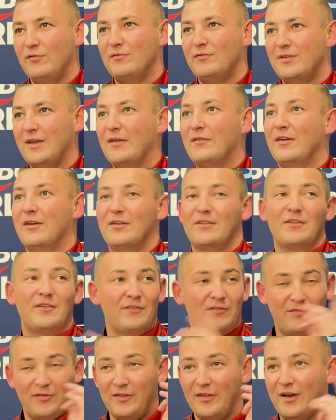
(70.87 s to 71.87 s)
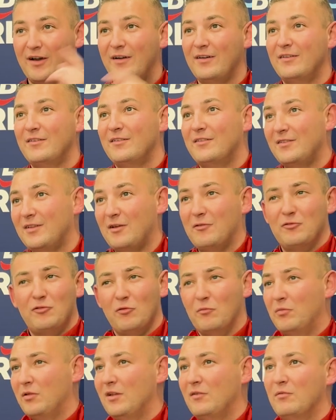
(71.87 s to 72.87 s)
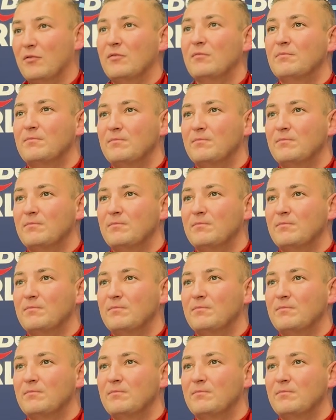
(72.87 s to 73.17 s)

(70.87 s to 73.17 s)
Yeah, it is for that. That was unbelievable.